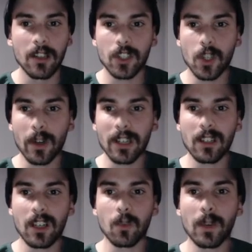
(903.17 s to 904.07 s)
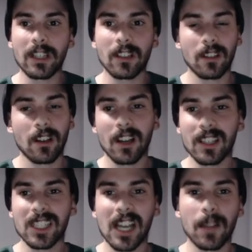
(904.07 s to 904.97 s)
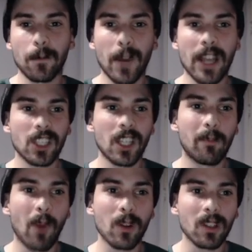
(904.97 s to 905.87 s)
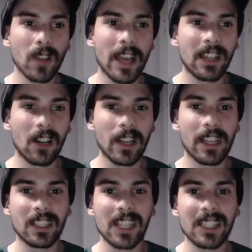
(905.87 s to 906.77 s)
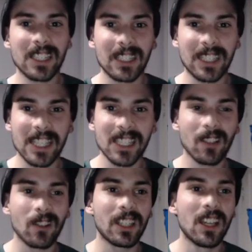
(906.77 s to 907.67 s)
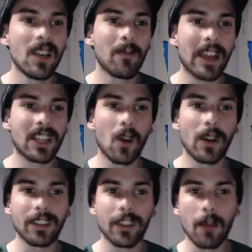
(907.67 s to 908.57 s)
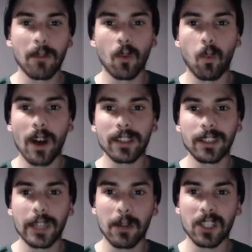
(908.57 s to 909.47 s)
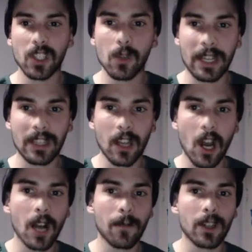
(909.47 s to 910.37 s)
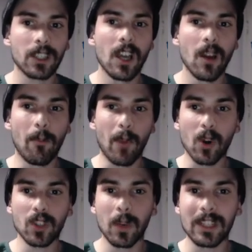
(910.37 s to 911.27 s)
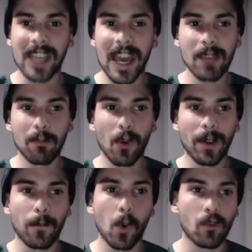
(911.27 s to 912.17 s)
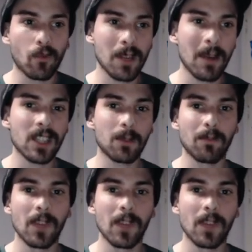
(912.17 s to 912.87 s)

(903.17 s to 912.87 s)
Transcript: Jordan Goodwin and Hassan French, they both led the Atlantic 10 statistically by going number one and number two in the conference, both with 10.4 rebounds